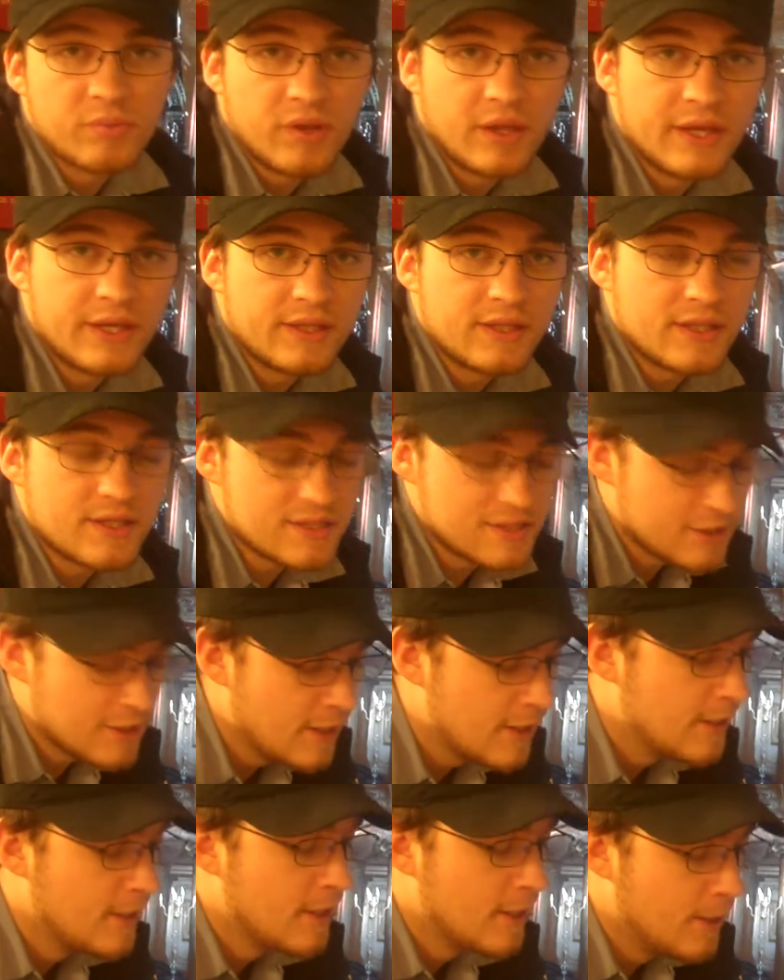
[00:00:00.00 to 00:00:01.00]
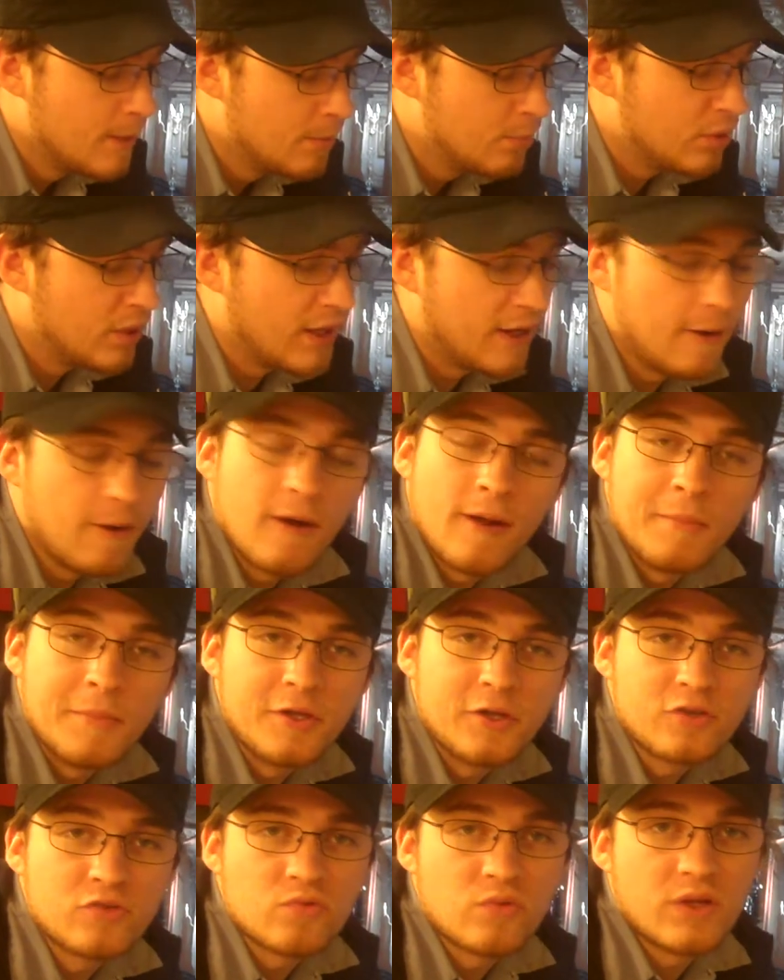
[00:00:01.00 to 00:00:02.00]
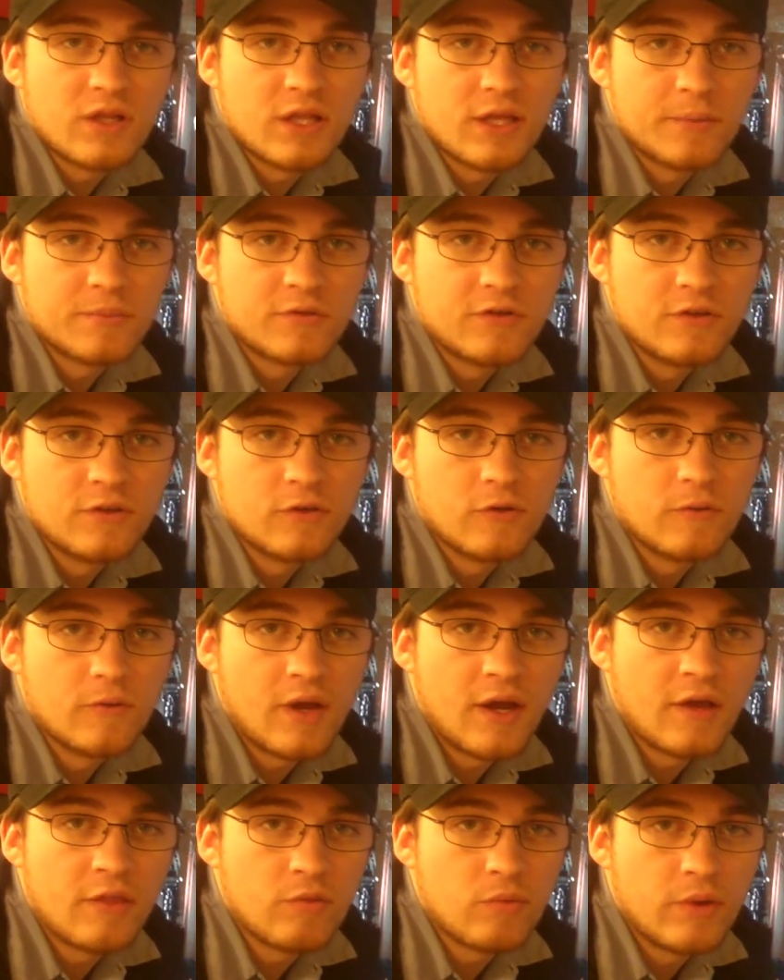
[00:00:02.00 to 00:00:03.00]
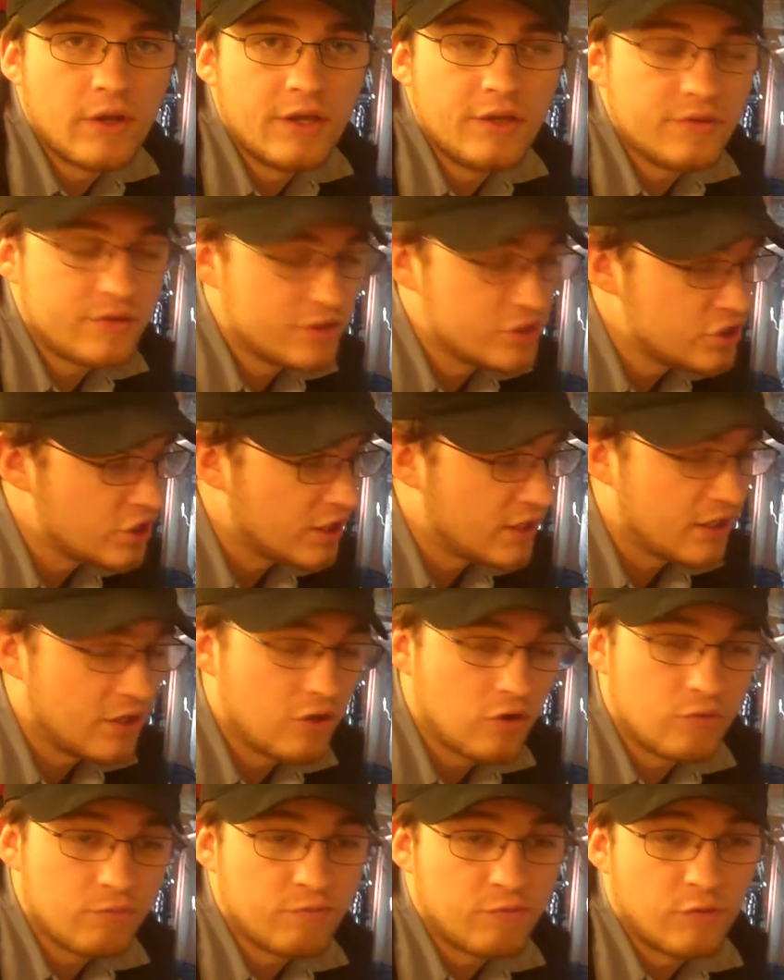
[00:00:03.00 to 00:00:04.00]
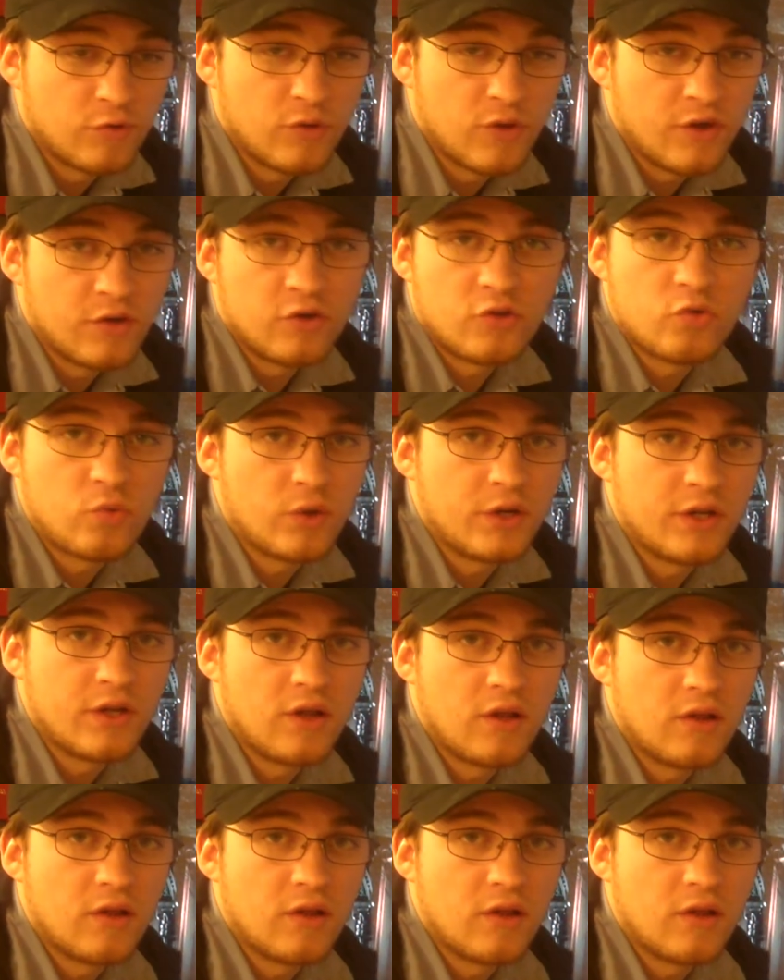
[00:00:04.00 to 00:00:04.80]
you're playing this, but, I mean, it's really up to you. Either way, you can check it out for under twenty